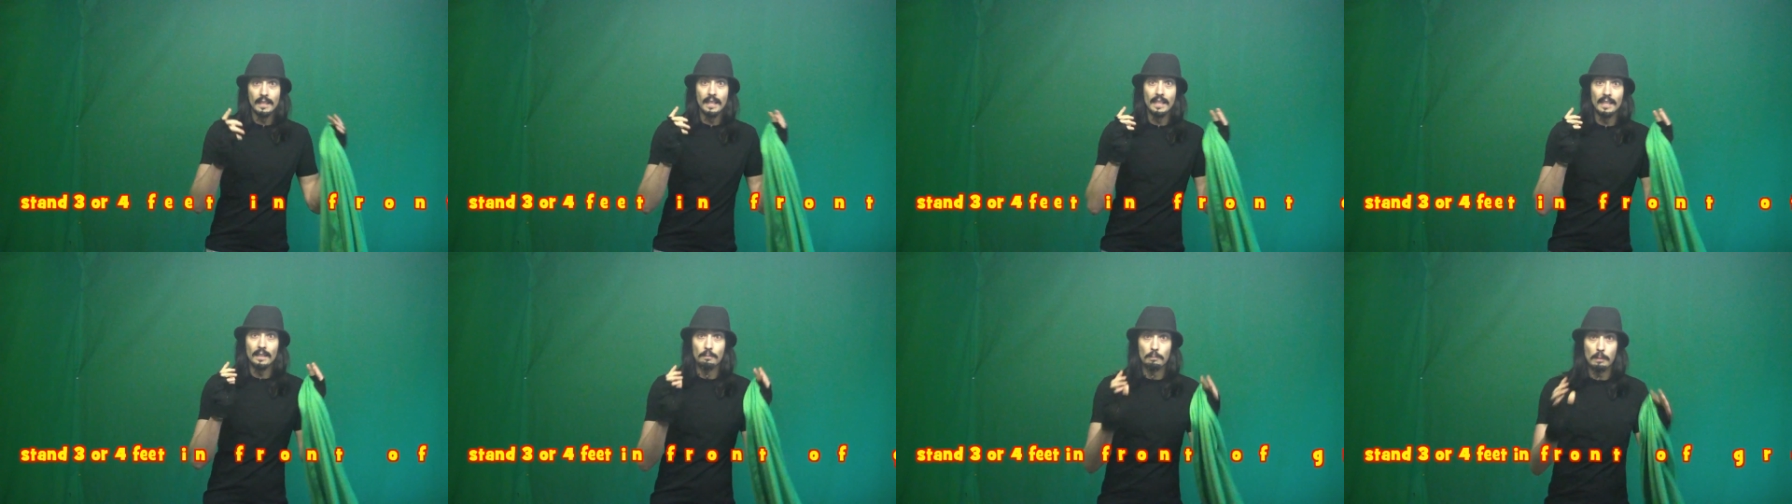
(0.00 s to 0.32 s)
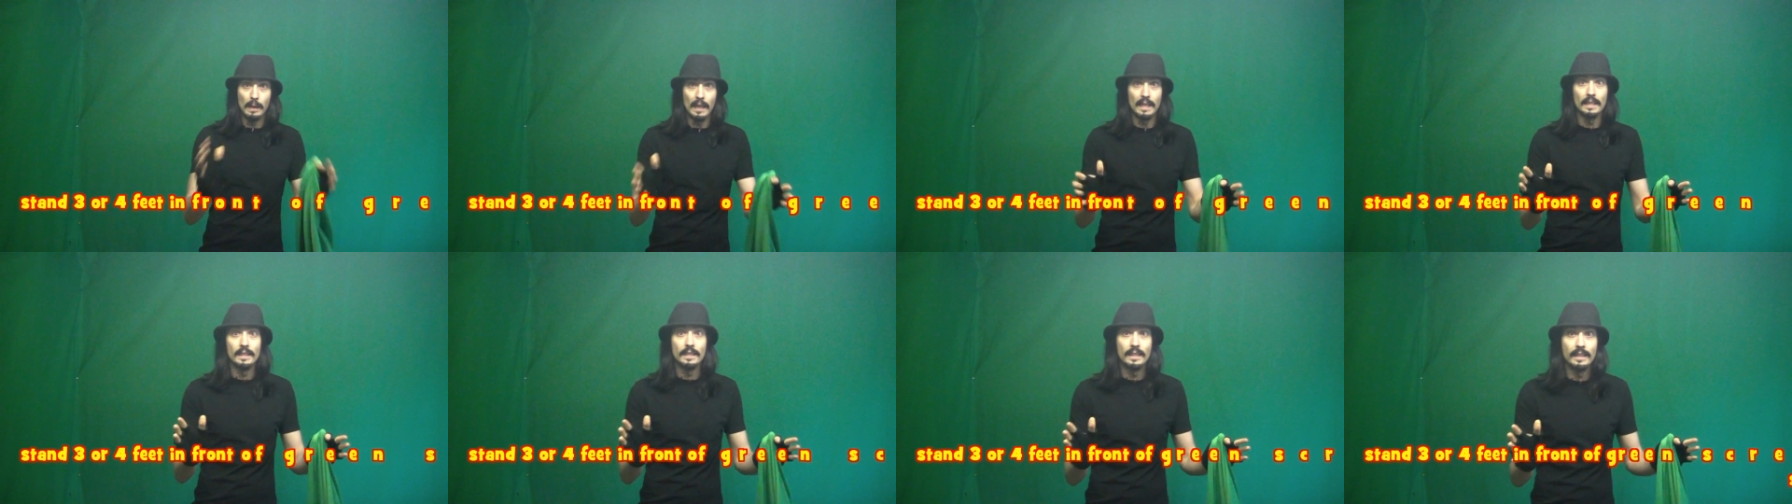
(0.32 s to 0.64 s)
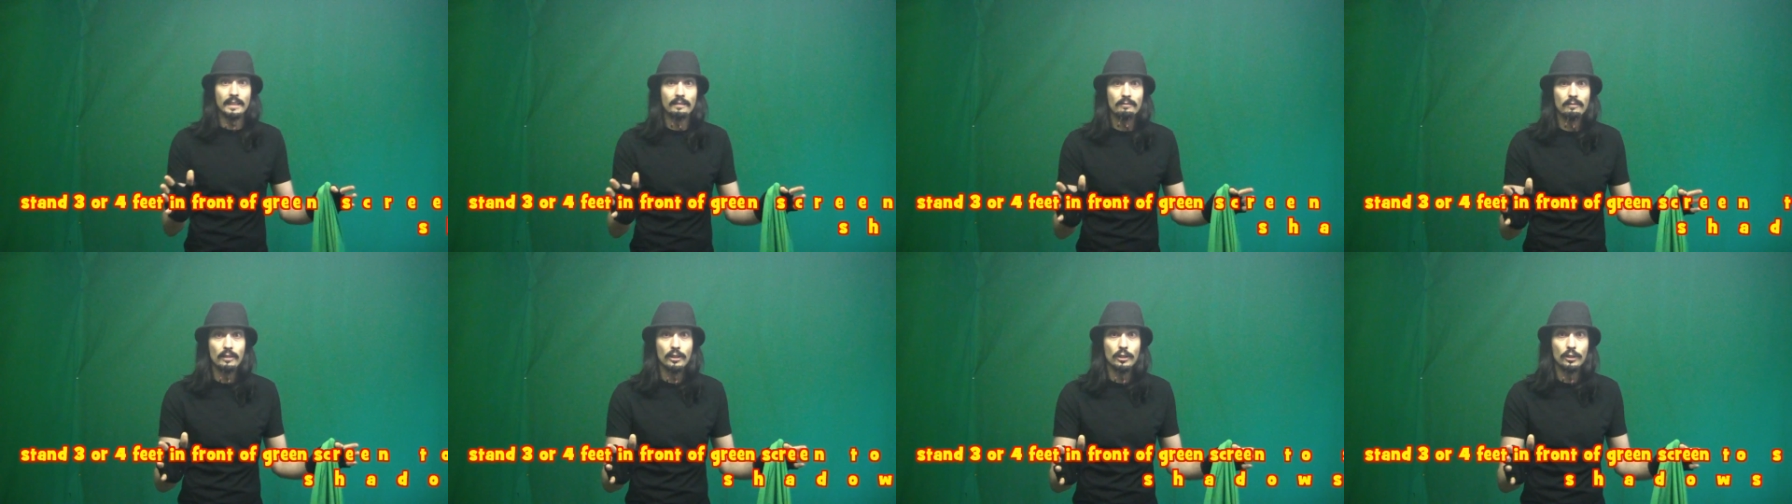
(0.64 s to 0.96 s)
you need
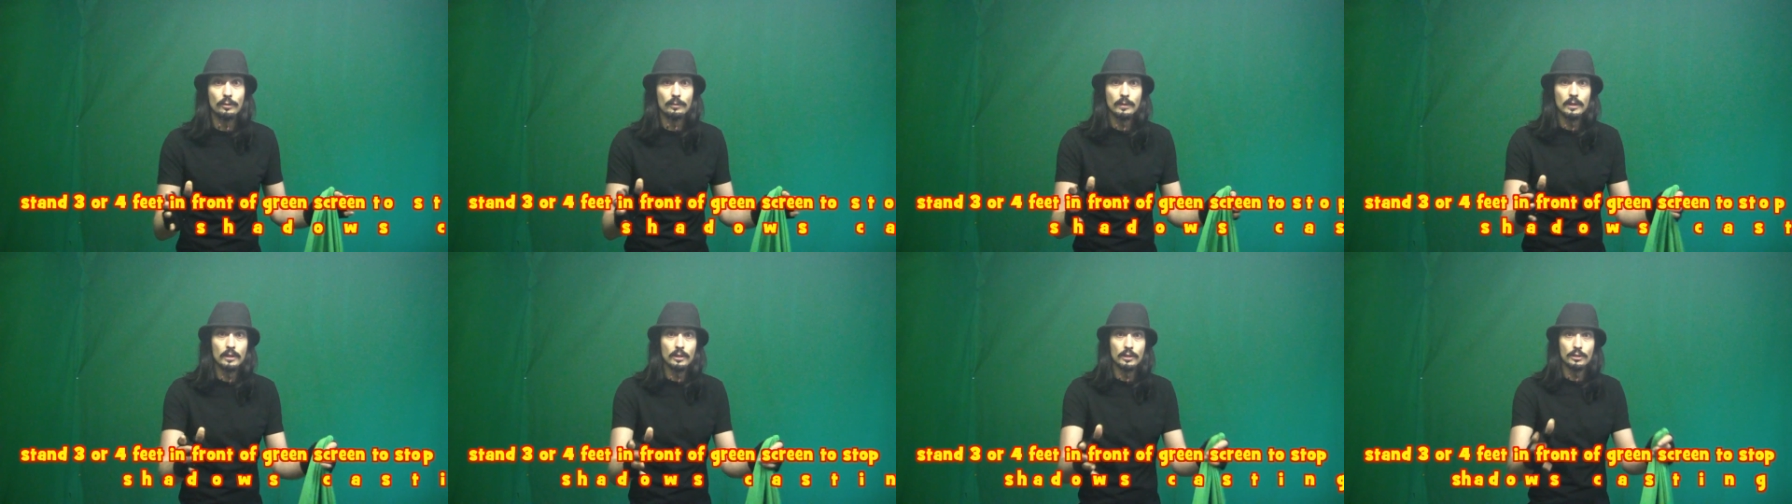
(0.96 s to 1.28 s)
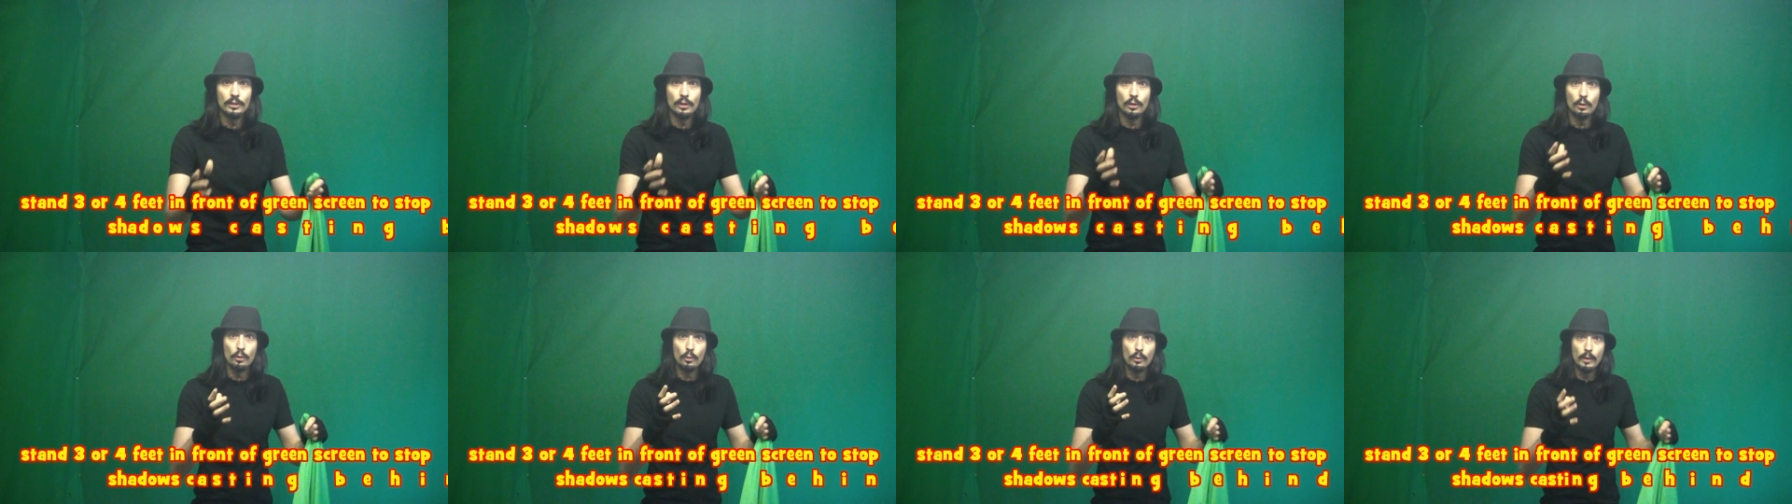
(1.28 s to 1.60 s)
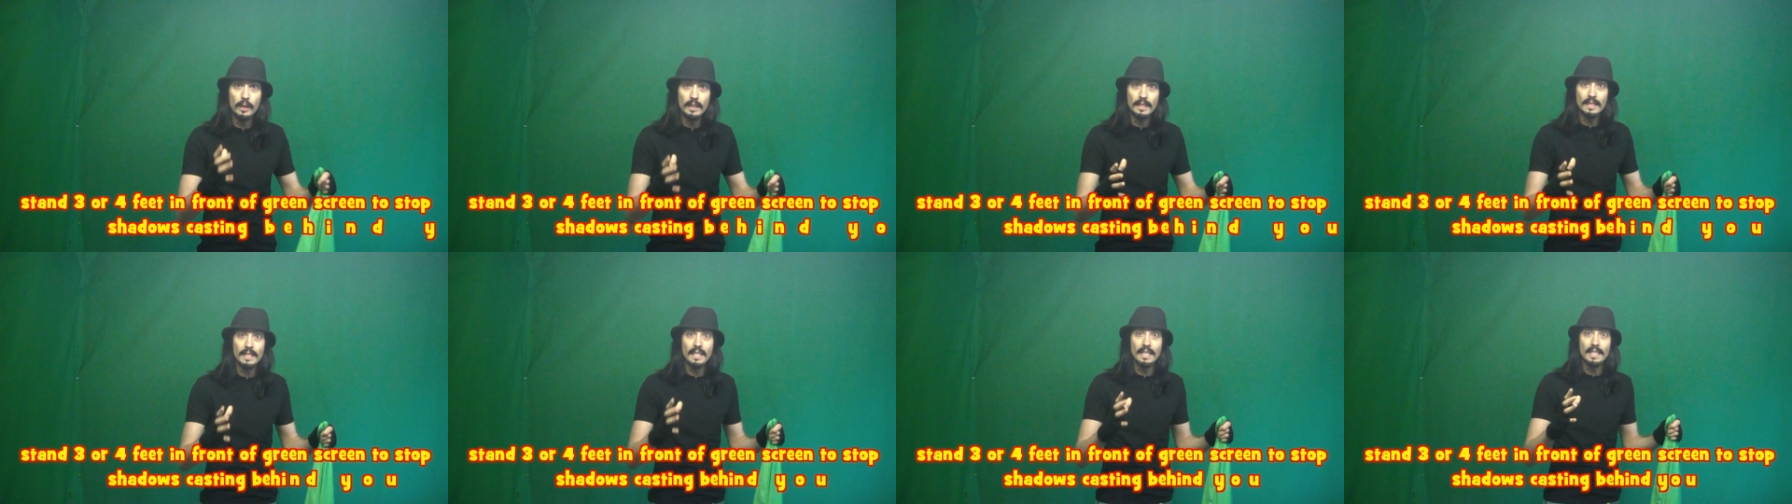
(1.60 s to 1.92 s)
plenty of room because you
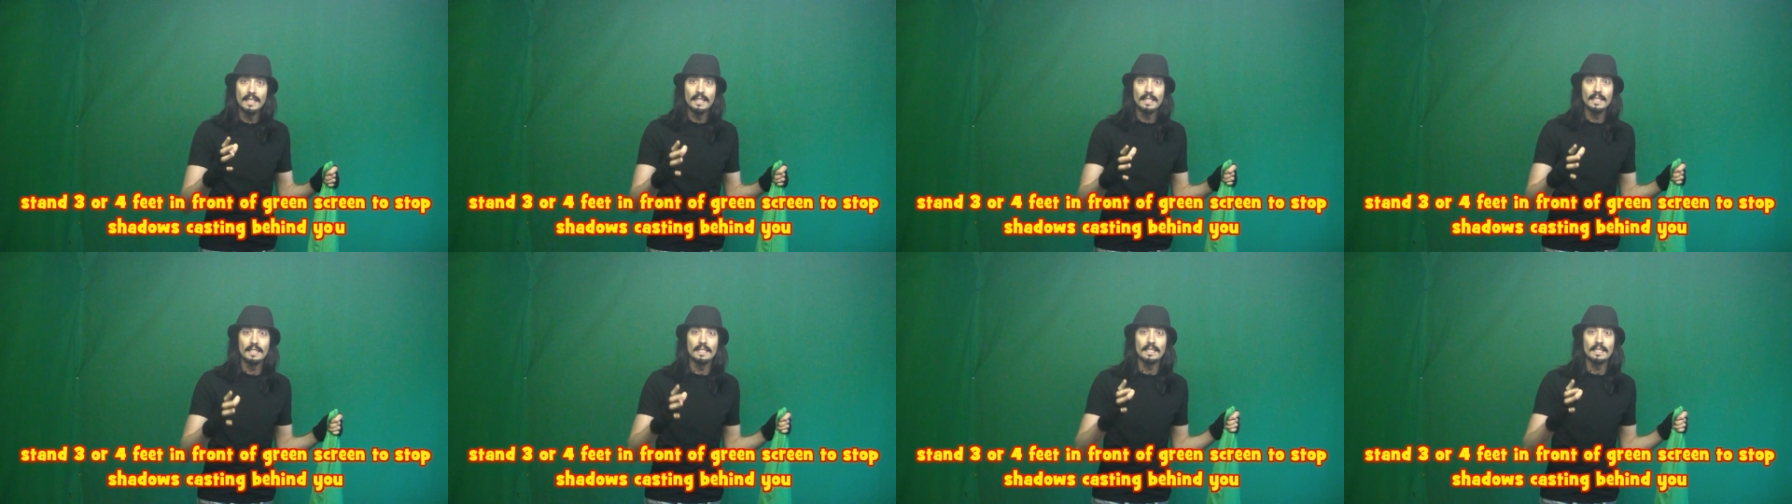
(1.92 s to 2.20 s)
always need